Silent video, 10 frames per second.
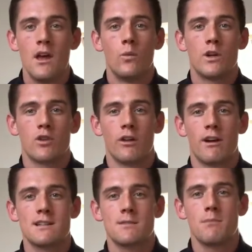We're trying to
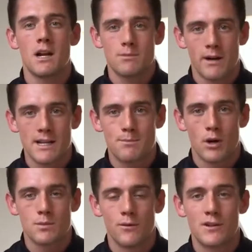raise as much money as
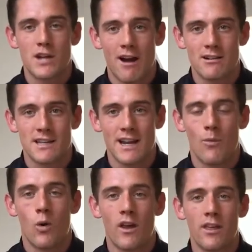possible for charity,
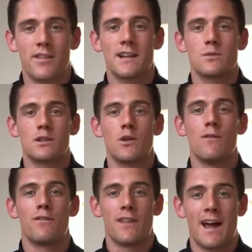and one of the things we're
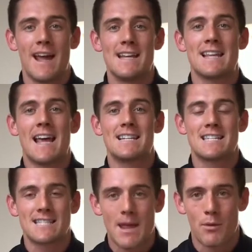doing for that is a
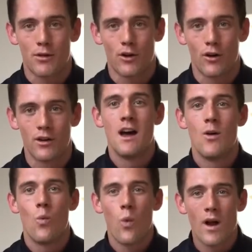step-a-thon.
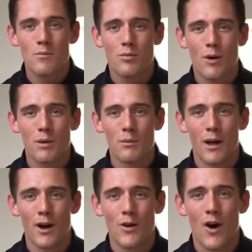One problem
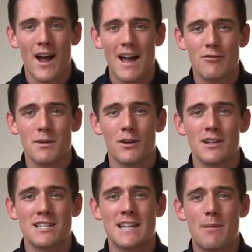though, I haven't been on a
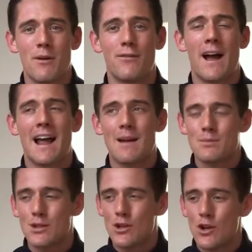stepper for
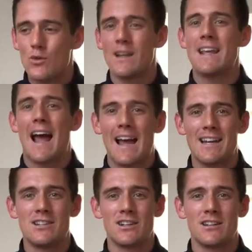absolutely
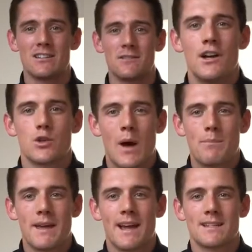ages. So at
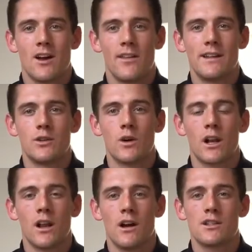BXR they do a
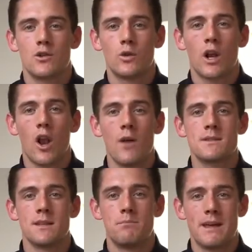class called Climb
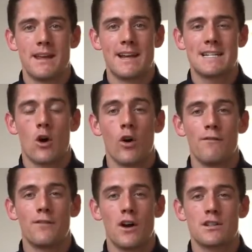to the Beat, and it's on a
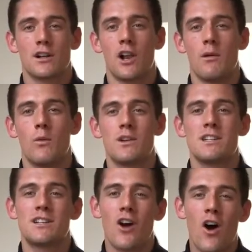Versaclimber, which
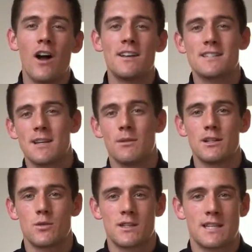is kind of similar
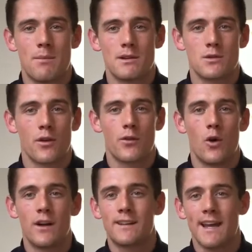to a stepper, so I
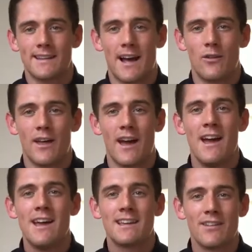thought I'd get down there,
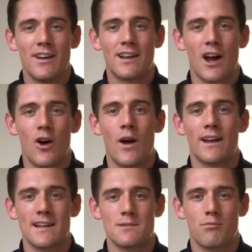give it a go and
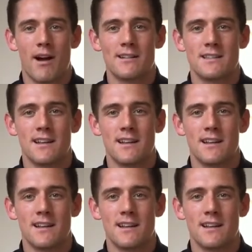get some practice